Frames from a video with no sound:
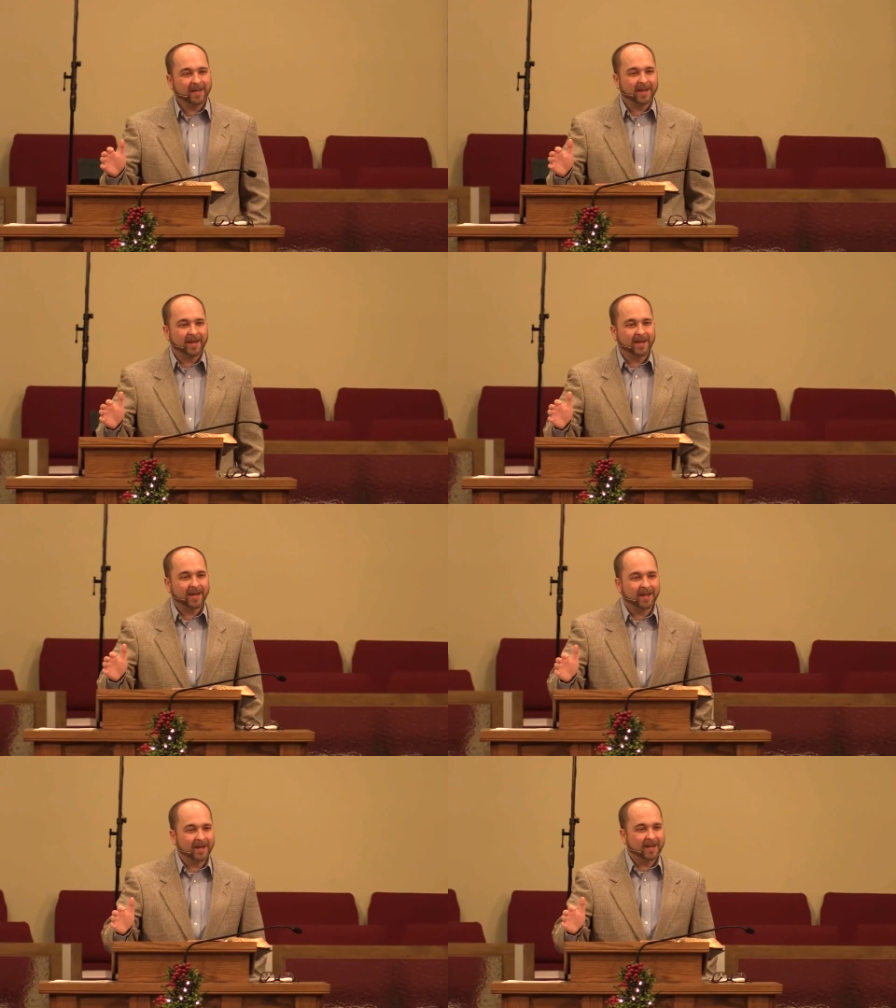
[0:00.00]
kitty, kitty,
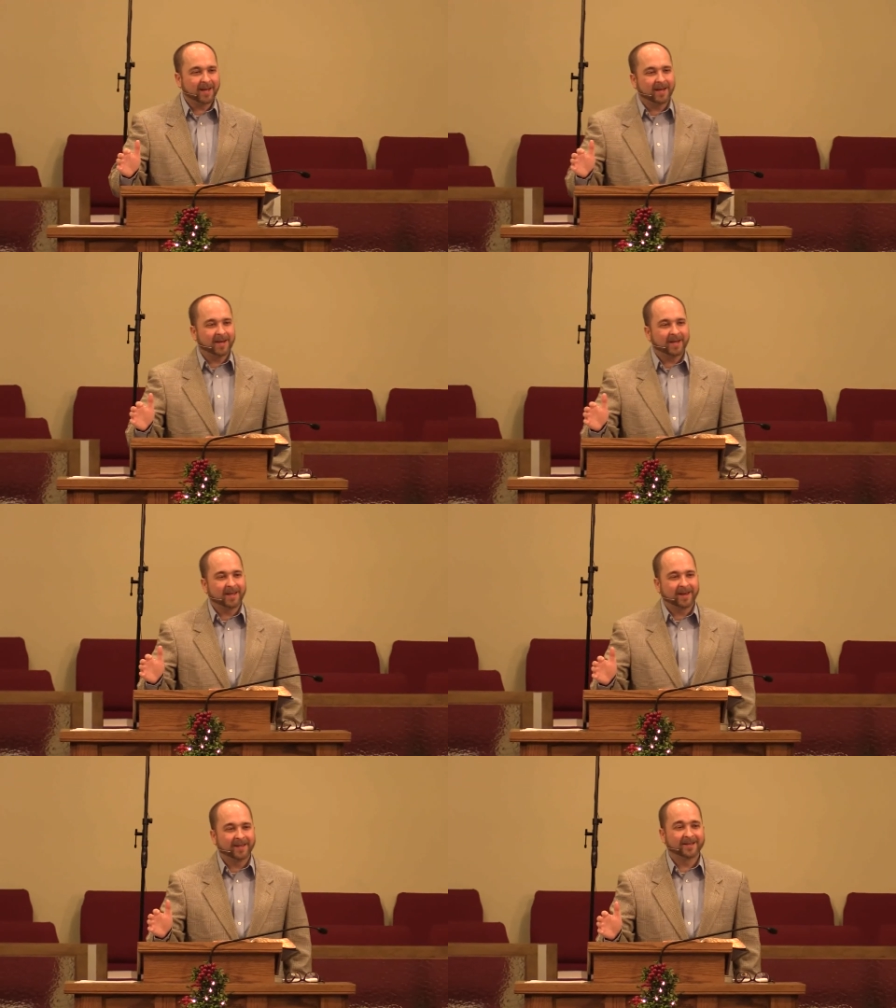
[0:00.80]
kitty, kitty,
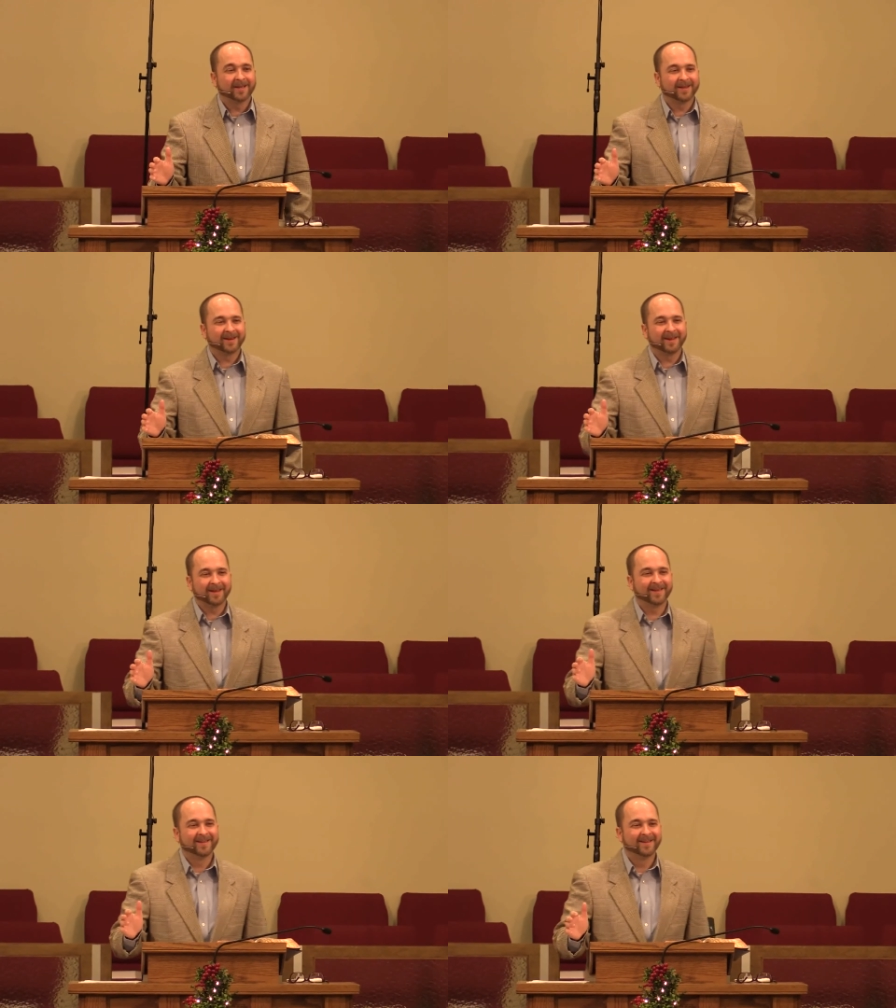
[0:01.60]
kitty,
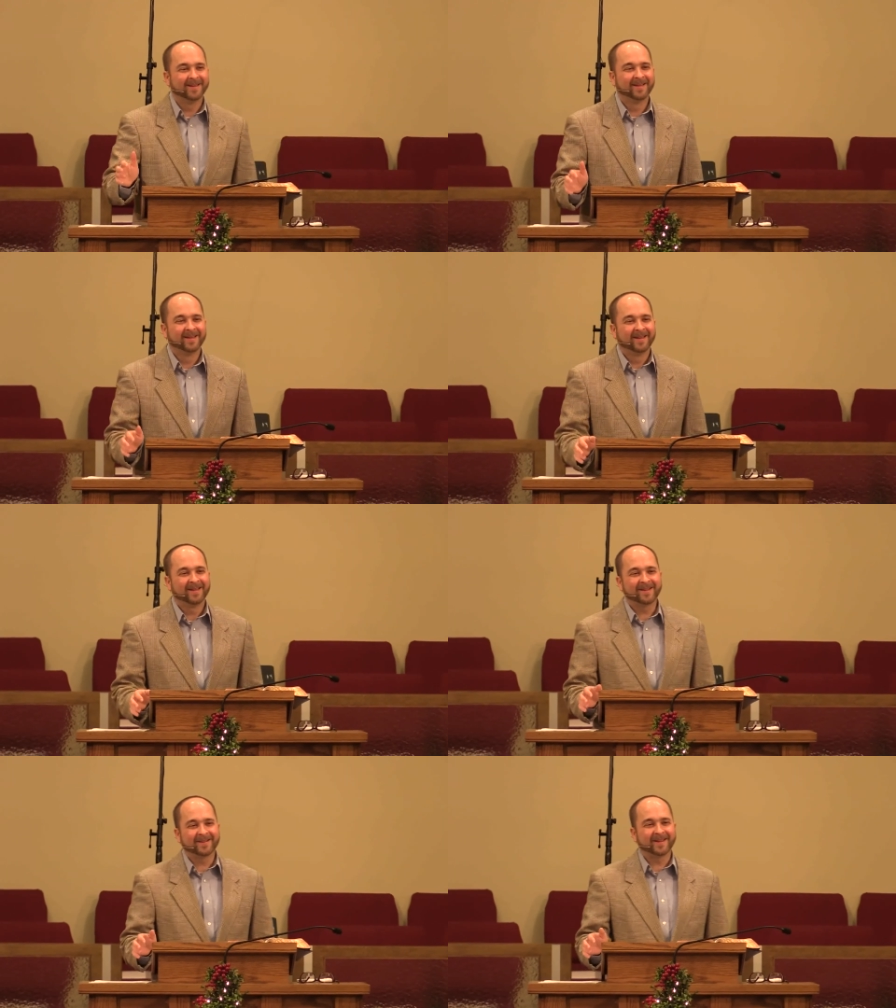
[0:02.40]

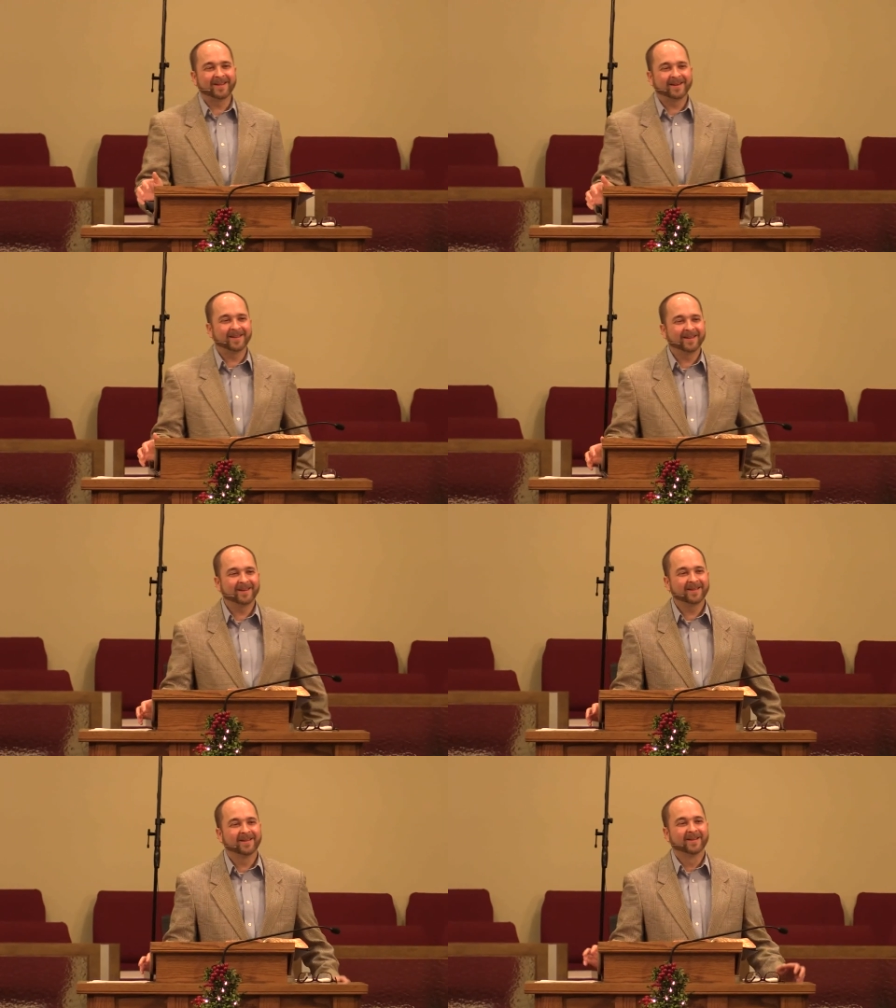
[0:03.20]
here, kitty,
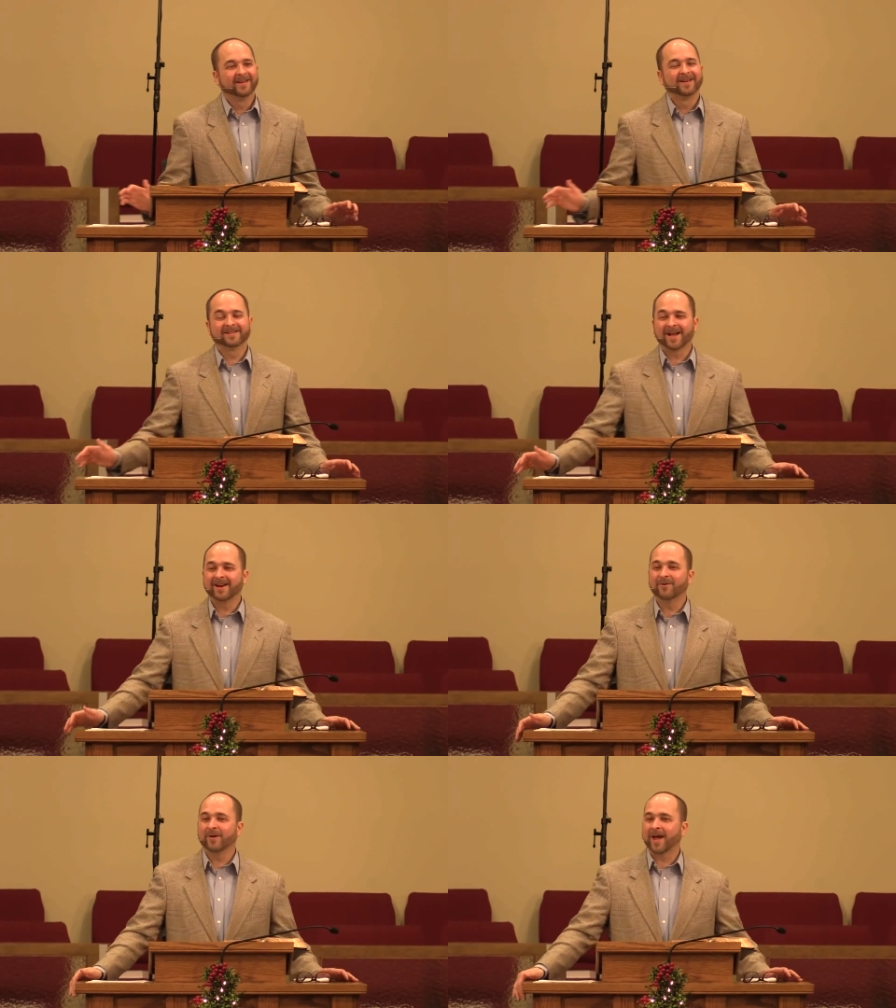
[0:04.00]
kitty. Listen, I
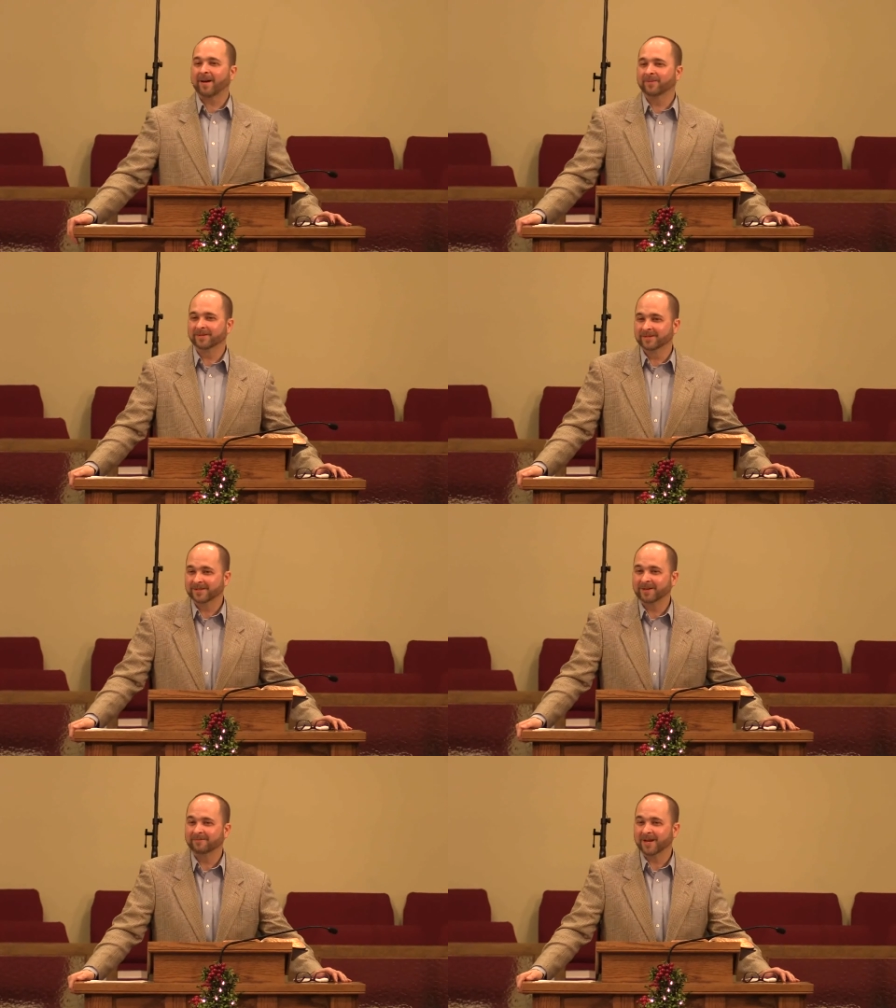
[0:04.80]
know what happens
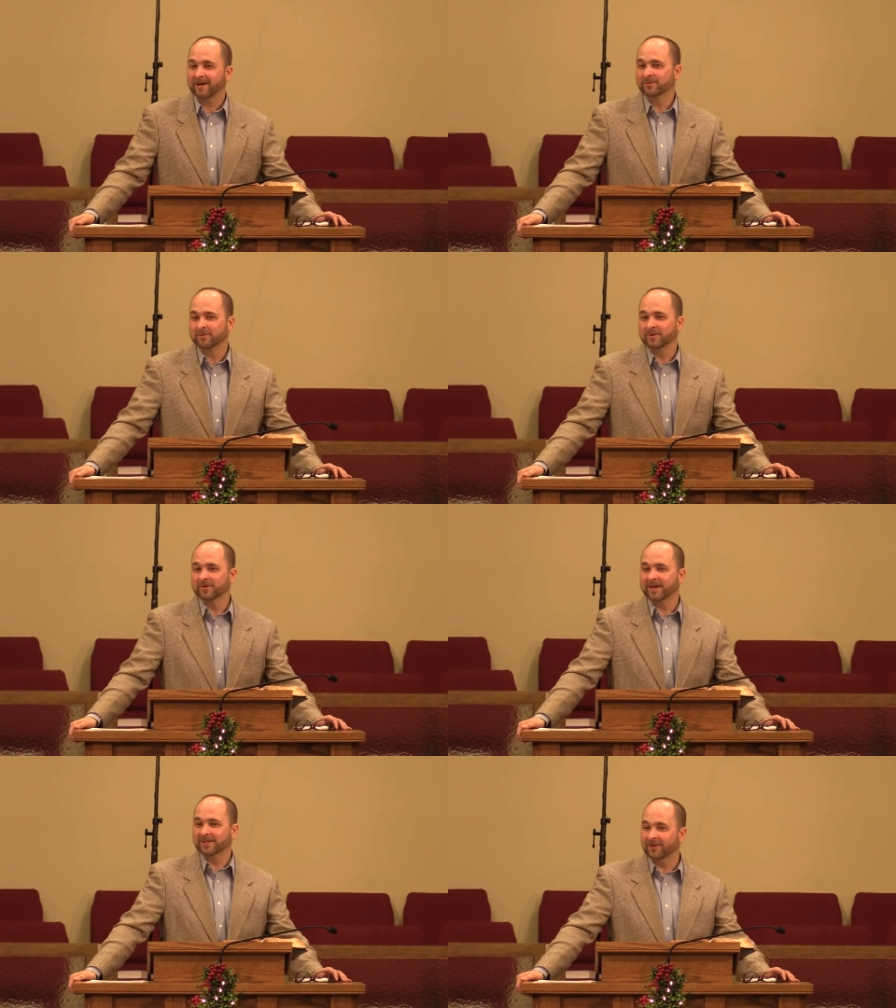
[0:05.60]
sometimes when we
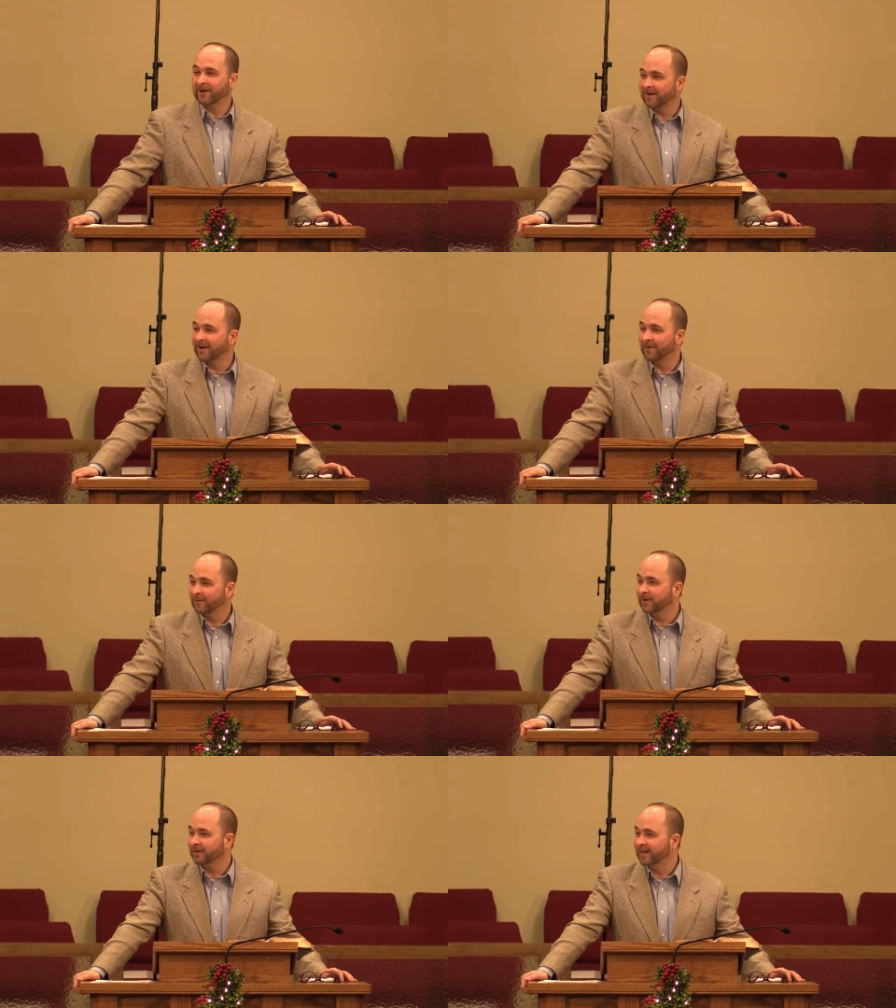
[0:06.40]
do that to our, our
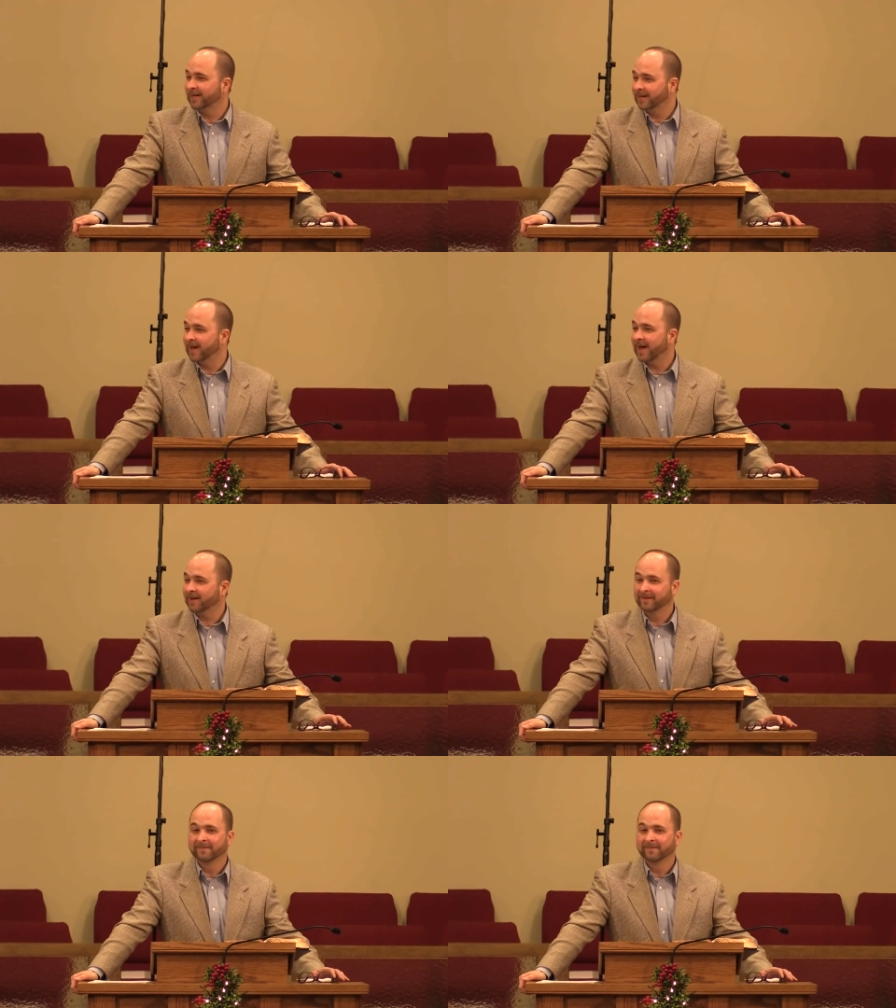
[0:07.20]
real kitty cat.